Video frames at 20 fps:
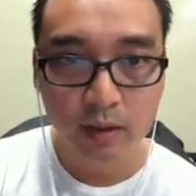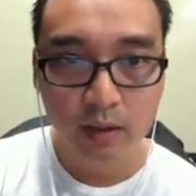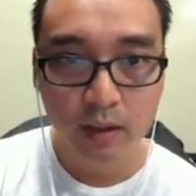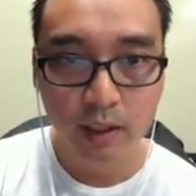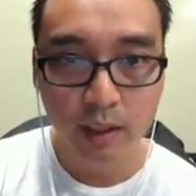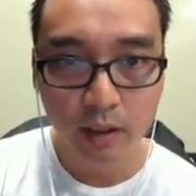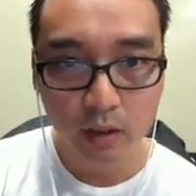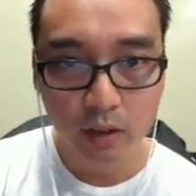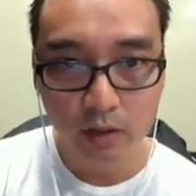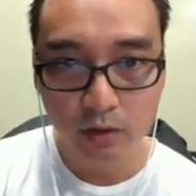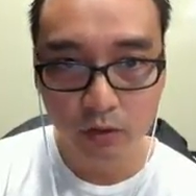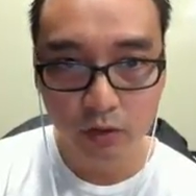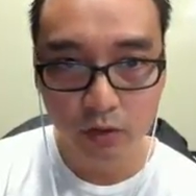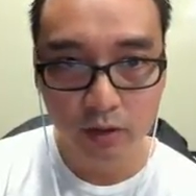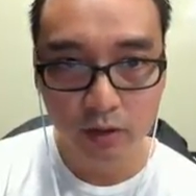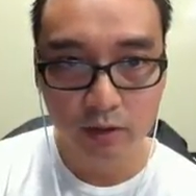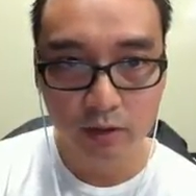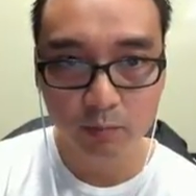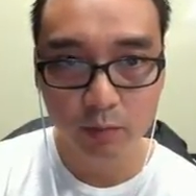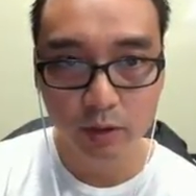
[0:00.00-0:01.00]
and also
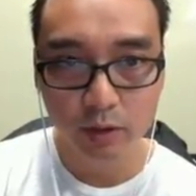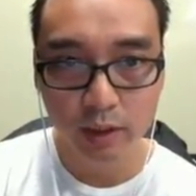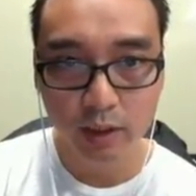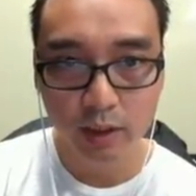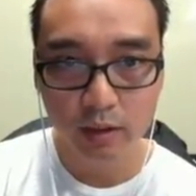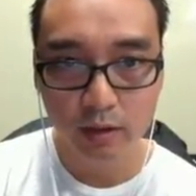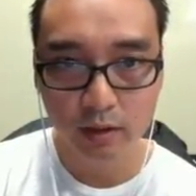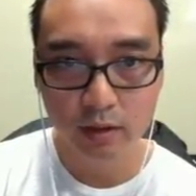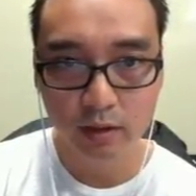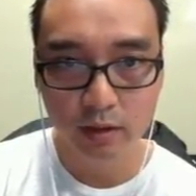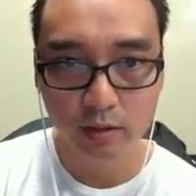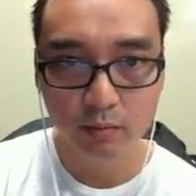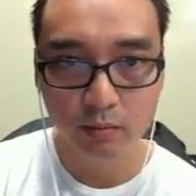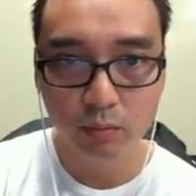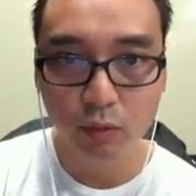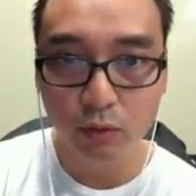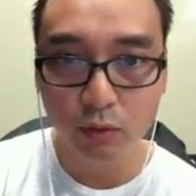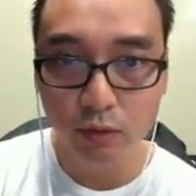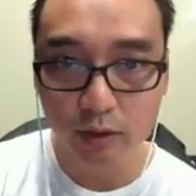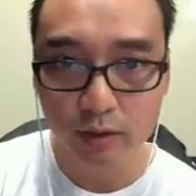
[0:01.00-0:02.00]
explain like the
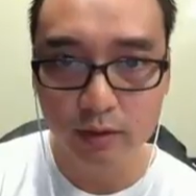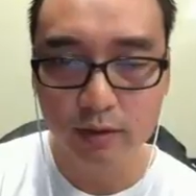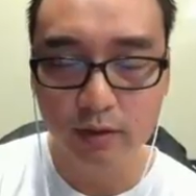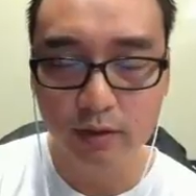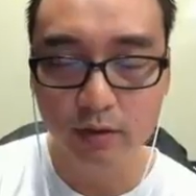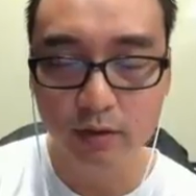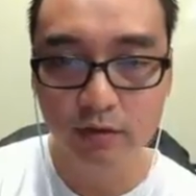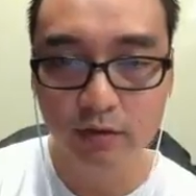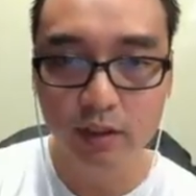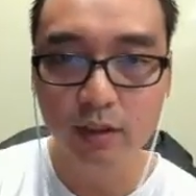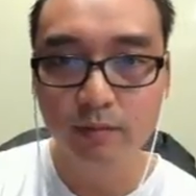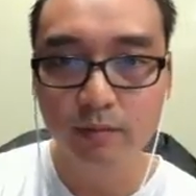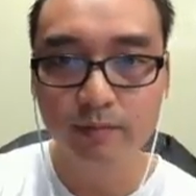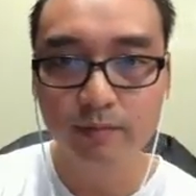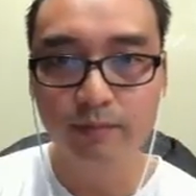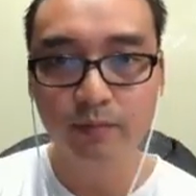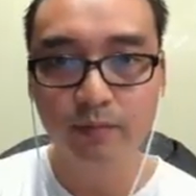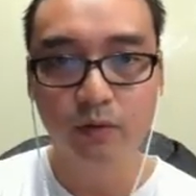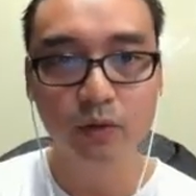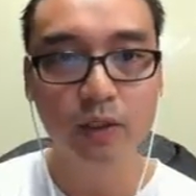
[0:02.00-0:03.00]
importance of it.
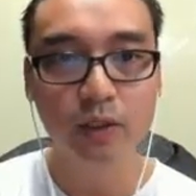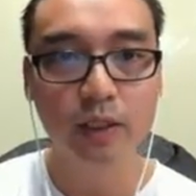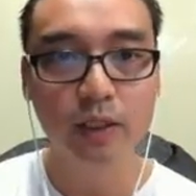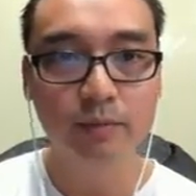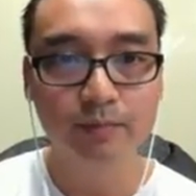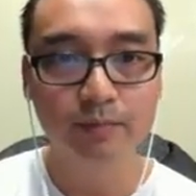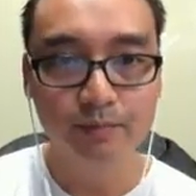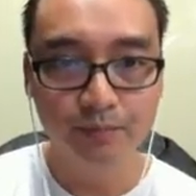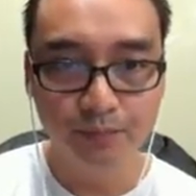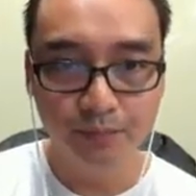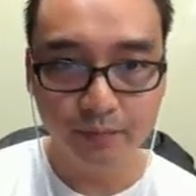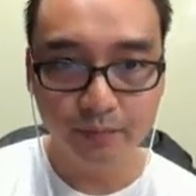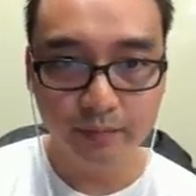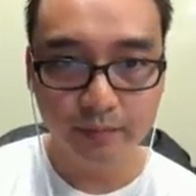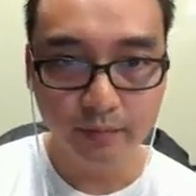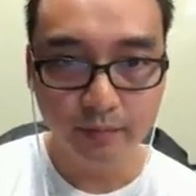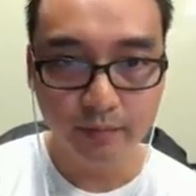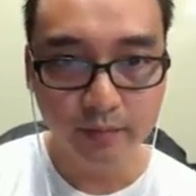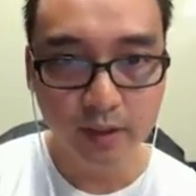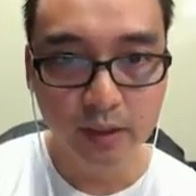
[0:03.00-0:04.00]
Okay,
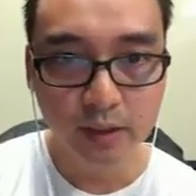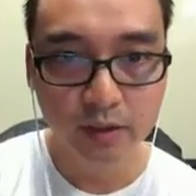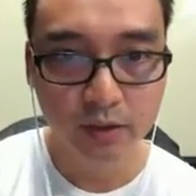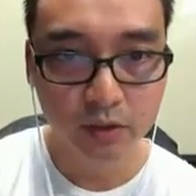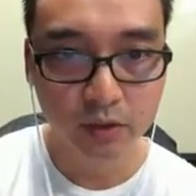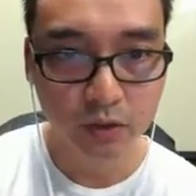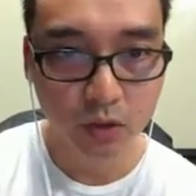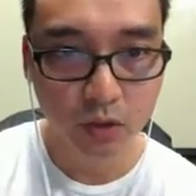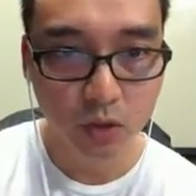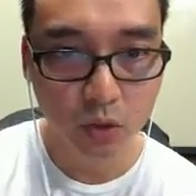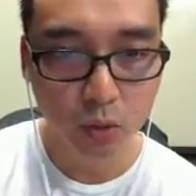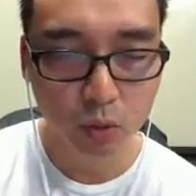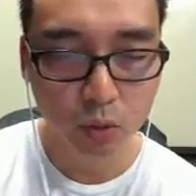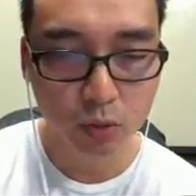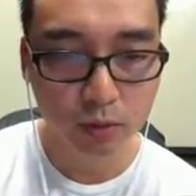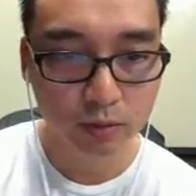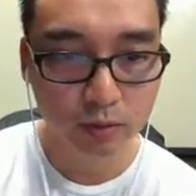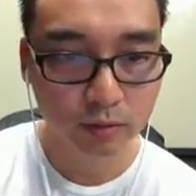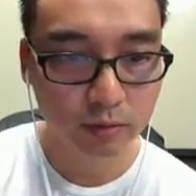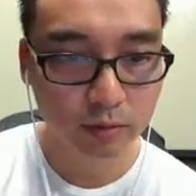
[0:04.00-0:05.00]

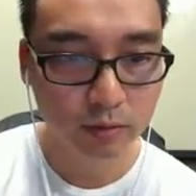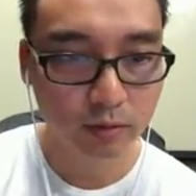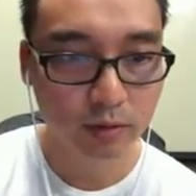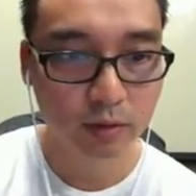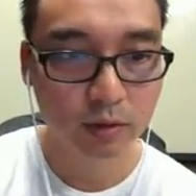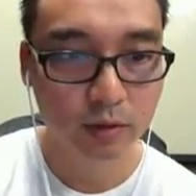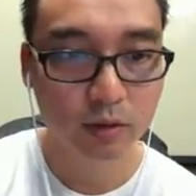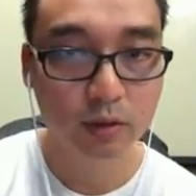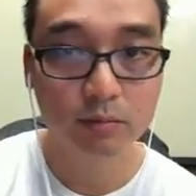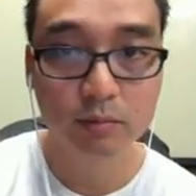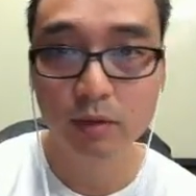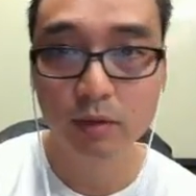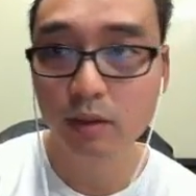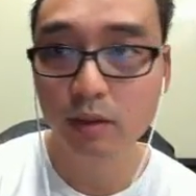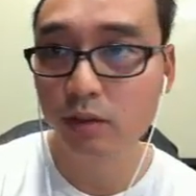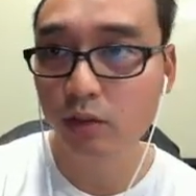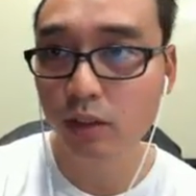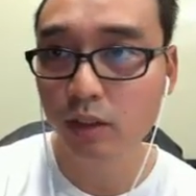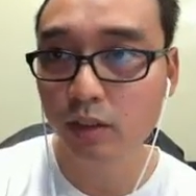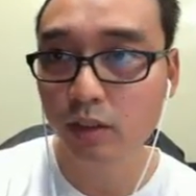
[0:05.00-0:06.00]
so I'm
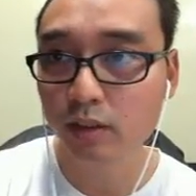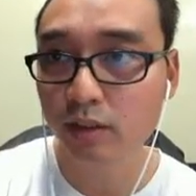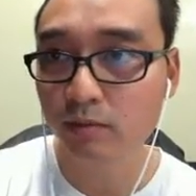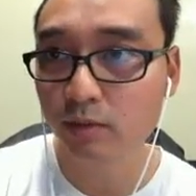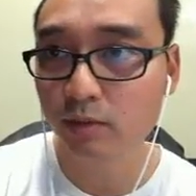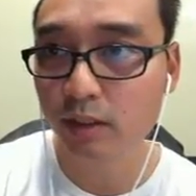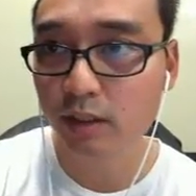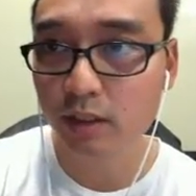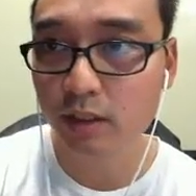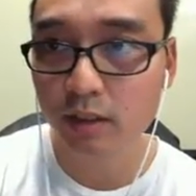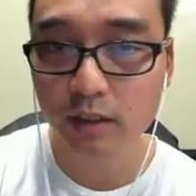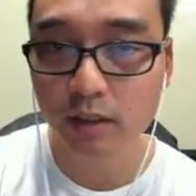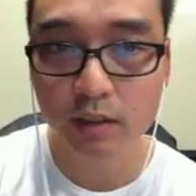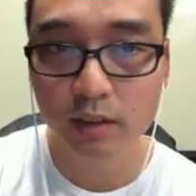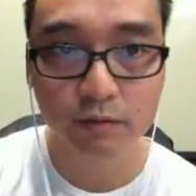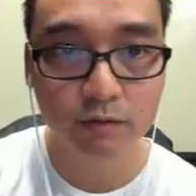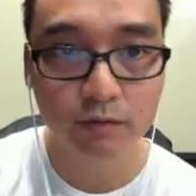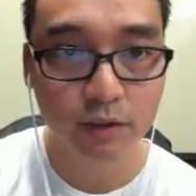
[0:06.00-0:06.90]
gonna try to explain it in a